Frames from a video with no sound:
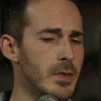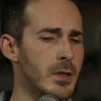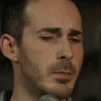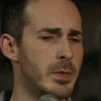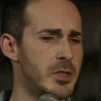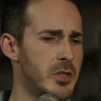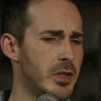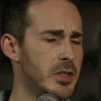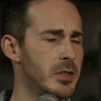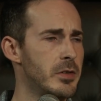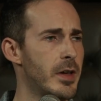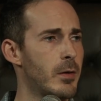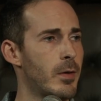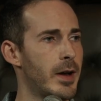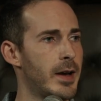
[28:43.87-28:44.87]
But you can do
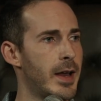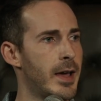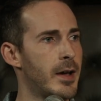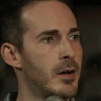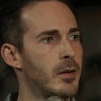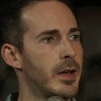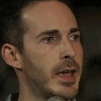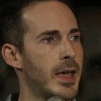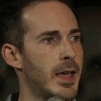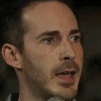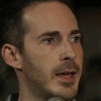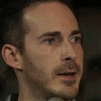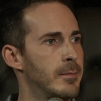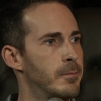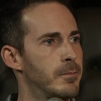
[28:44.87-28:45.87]
that right now,
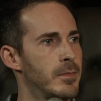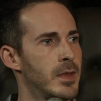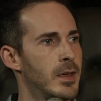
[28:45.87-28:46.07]
and